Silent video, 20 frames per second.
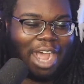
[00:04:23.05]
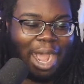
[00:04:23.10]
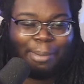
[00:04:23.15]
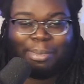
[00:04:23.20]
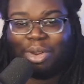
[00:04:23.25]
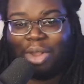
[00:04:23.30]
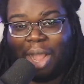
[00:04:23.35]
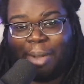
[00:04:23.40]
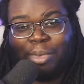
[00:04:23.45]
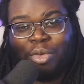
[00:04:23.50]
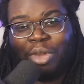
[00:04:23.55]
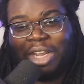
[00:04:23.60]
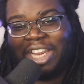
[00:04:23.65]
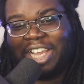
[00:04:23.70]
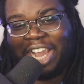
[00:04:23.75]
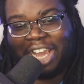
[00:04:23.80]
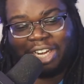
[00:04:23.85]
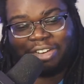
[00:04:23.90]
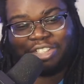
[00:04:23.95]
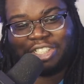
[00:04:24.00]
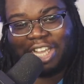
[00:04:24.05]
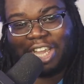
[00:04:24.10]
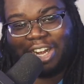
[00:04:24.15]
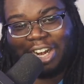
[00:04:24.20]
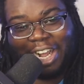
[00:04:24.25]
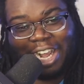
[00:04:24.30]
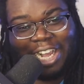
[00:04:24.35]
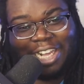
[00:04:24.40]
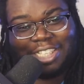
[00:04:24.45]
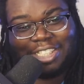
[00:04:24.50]
already kind of scared of
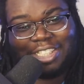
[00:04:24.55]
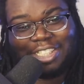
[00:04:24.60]
heights,